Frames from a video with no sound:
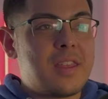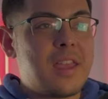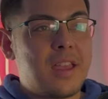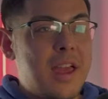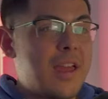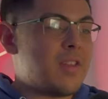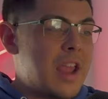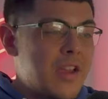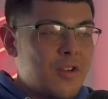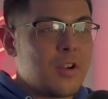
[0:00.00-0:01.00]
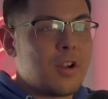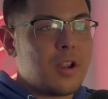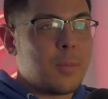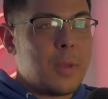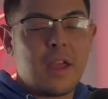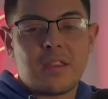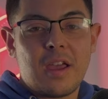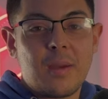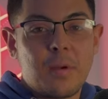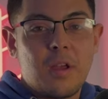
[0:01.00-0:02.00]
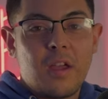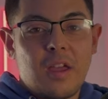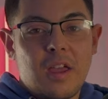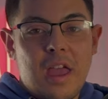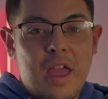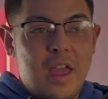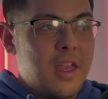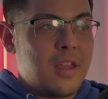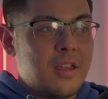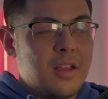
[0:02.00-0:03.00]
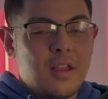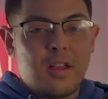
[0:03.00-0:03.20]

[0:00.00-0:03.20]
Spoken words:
they could have never picked up a,